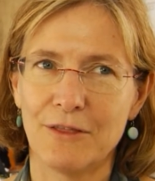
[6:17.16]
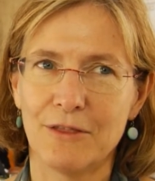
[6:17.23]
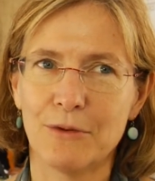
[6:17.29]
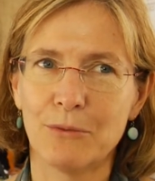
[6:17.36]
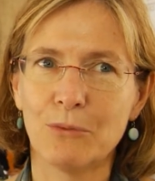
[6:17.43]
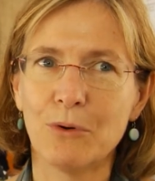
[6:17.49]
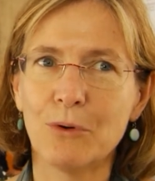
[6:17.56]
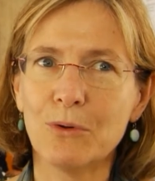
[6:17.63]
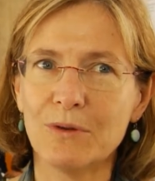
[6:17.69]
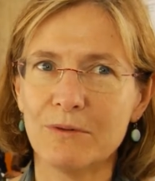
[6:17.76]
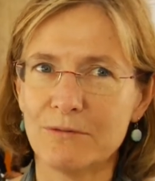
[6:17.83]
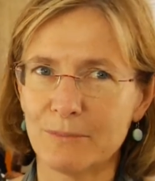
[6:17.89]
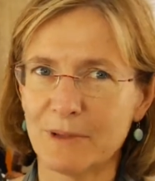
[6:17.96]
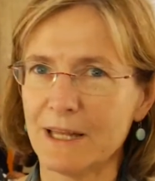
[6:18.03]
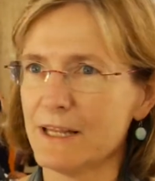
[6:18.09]
the role
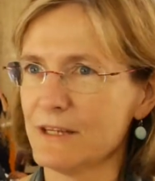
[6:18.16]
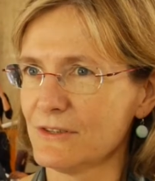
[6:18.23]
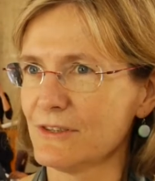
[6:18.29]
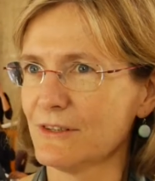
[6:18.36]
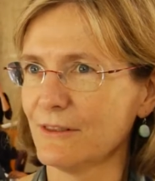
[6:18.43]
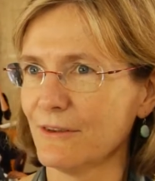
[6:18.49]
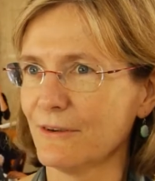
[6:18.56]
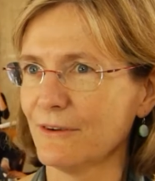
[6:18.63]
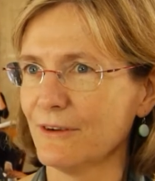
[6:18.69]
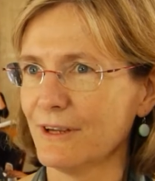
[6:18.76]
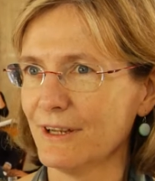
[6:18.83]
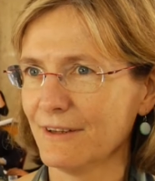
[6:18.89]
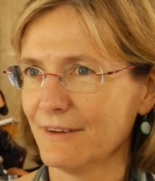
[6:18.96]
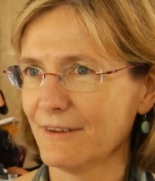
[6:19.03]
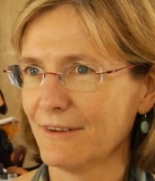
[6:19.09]
of place in
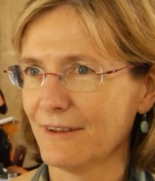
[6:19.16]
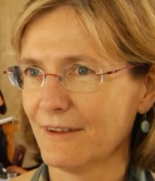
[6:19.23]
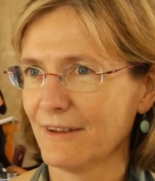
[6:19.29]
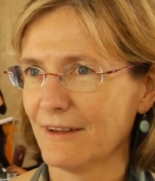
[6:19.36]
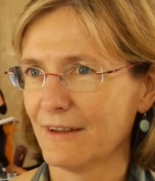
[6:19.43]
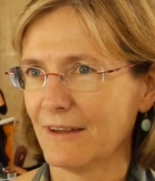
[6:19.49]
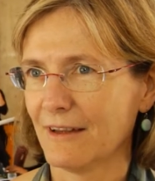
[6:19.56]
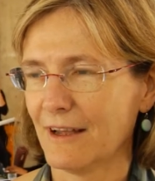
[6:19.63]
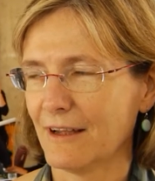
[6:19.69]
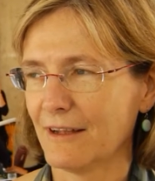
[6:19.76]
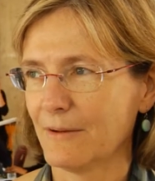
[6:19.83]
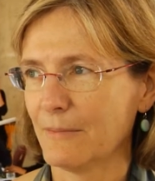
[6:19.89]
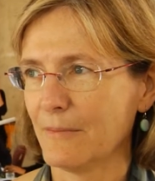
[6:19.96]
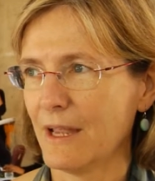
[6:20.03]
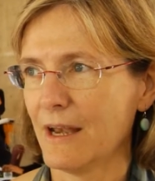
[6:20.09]
learning
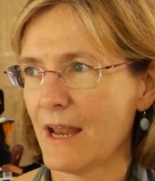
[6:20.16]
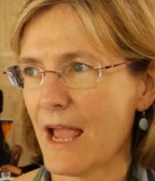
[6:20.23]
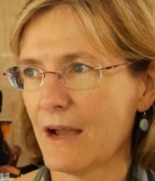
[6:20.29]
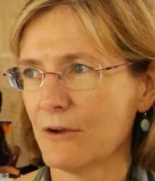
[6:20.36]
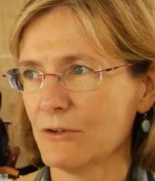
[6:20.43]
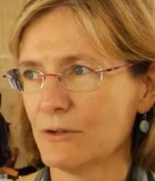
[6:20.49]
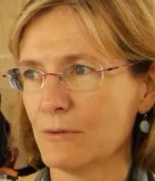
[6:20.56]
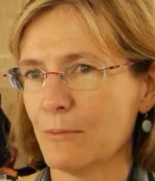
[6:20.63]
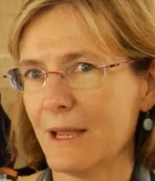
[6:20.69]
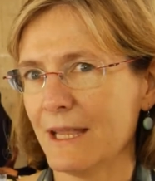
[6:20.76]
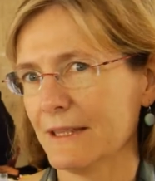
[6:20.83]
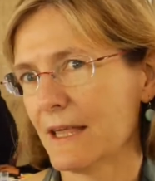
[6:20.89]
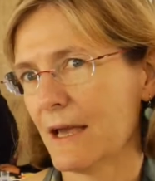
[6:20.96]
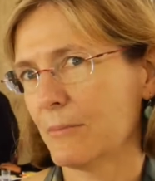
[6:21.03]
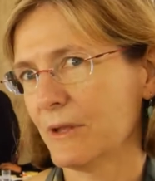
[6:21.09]
and how to
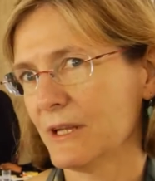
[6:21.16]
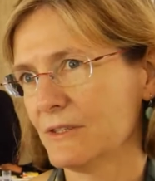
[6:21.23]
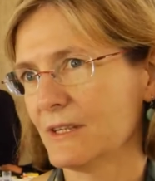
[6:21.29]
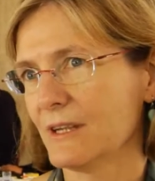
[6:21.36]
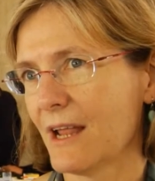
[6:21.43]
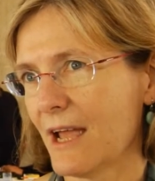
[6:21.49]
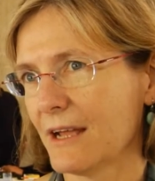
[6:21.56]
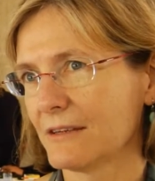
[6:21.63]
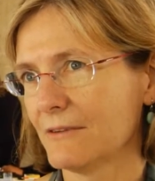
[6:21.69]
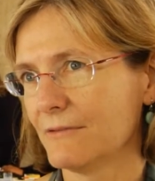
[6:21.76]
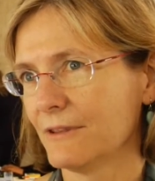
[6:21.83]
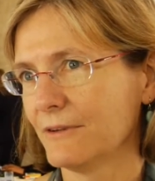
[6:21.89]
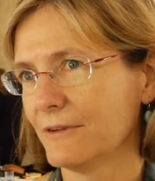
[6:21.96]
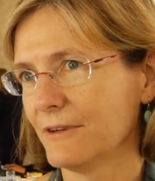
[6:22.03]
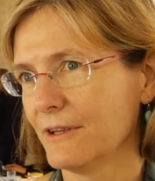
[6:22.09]
make that place an
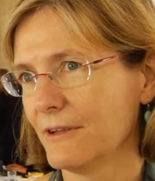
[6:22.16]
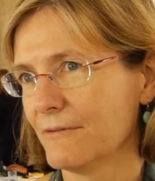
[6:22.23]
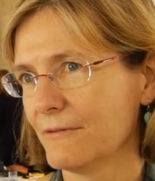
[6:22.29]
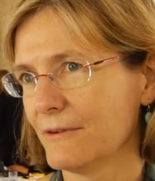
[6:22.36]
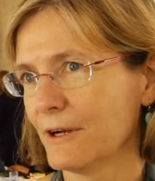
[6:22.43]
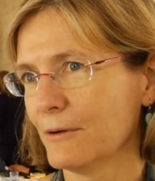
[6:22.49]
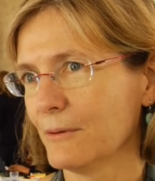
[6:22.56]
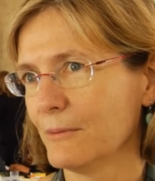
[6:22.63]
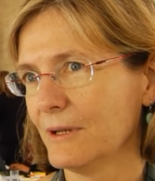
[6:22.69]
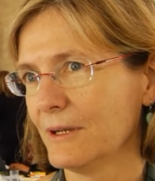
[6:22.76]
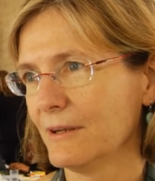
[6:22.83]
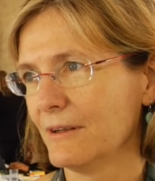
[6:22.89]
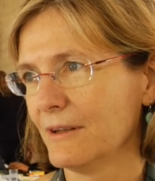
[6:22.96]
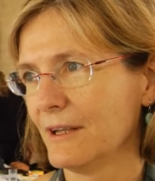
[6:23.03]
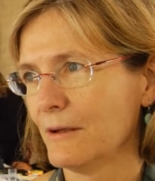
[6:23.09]
active learning
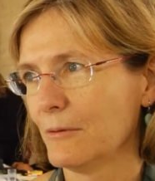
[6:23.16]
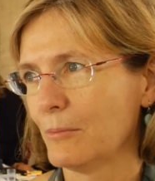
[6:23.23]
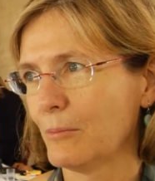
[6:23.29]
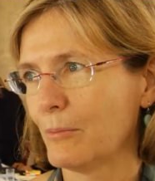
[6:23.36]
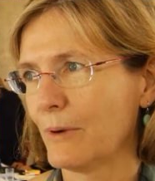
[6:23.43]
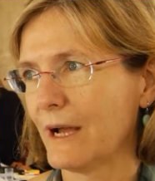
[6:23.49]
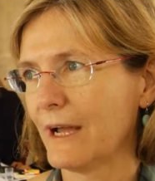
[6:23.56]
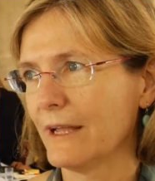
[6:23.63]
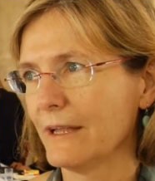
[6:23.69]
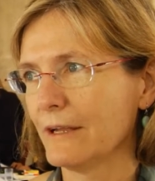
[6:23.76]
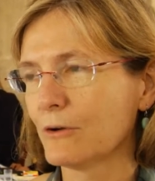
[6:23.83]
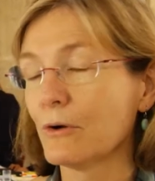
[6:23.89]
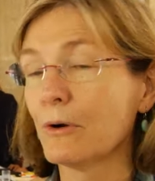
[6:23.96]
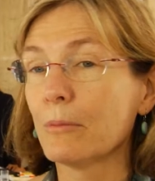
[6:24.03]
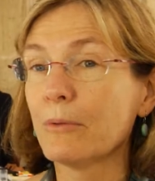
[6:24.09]
environment by
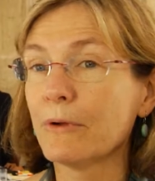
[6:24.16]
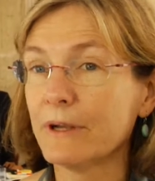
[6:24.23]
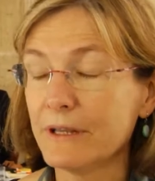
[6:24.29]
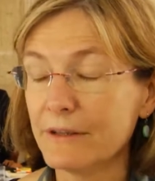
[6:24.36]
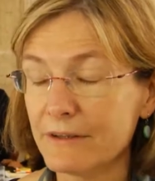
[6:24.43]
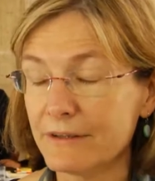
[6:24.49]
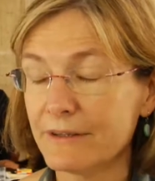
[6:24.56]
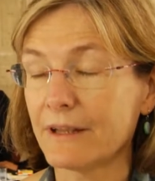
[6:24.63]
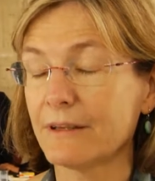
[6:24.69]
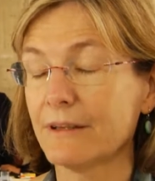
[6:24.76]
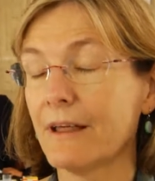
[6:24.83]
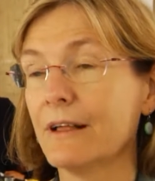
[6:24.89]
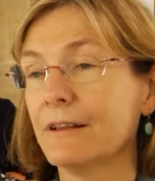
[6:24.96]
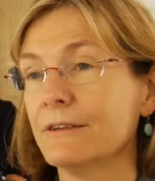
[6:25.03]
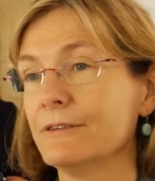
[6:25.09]
incorporating the
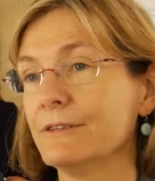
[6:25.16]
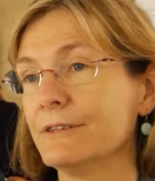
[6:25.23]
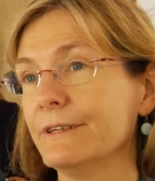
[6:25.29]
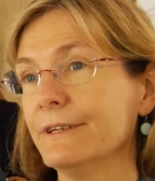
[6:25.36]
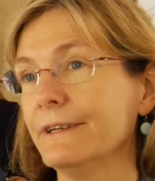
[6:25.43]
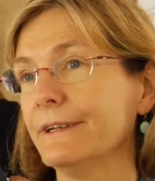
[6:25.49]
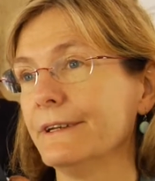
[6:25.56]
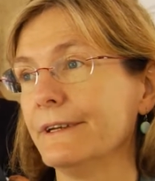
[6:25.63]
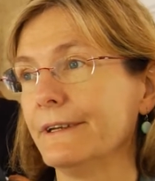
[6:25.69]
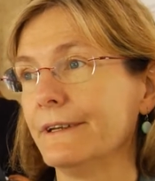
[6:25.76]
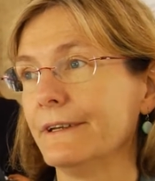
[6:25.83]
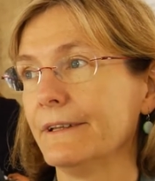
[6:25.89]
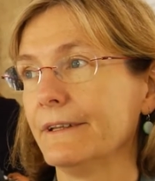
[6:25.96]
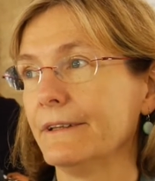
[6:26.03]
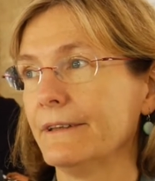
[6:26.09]
technology
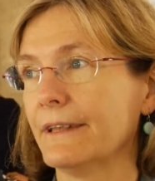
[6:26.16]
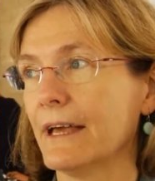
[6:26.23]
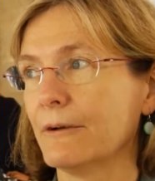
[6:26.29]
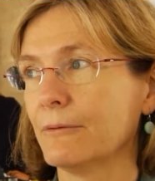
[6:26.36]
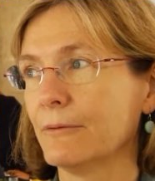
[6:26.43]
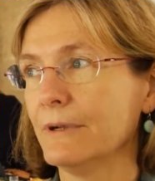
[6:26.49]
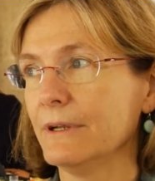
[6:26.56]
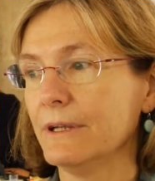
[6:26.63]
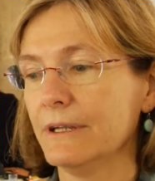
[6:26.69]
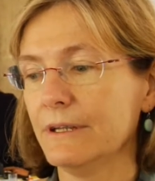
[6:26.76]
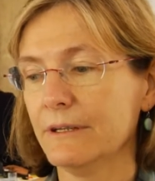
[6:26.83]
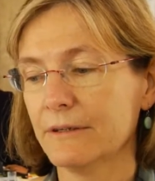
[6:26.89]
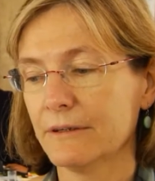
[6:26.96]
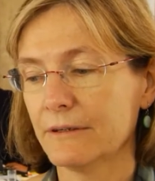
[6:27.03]
that we